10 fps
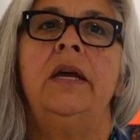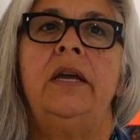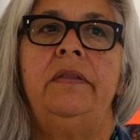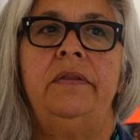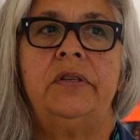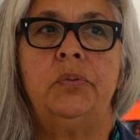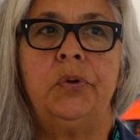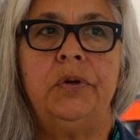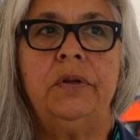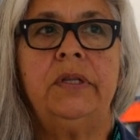in this
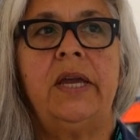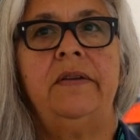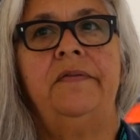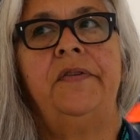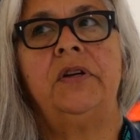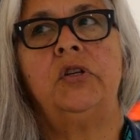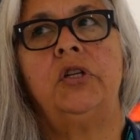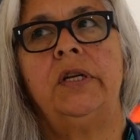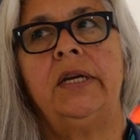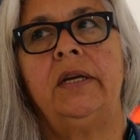world and
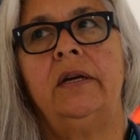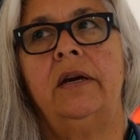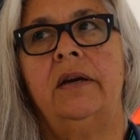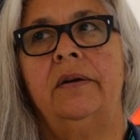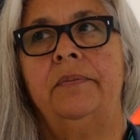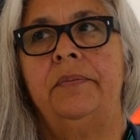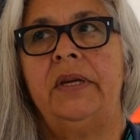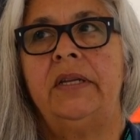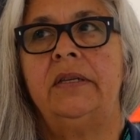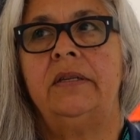functioning um,
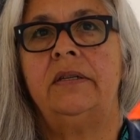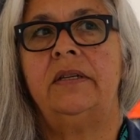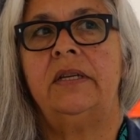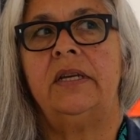in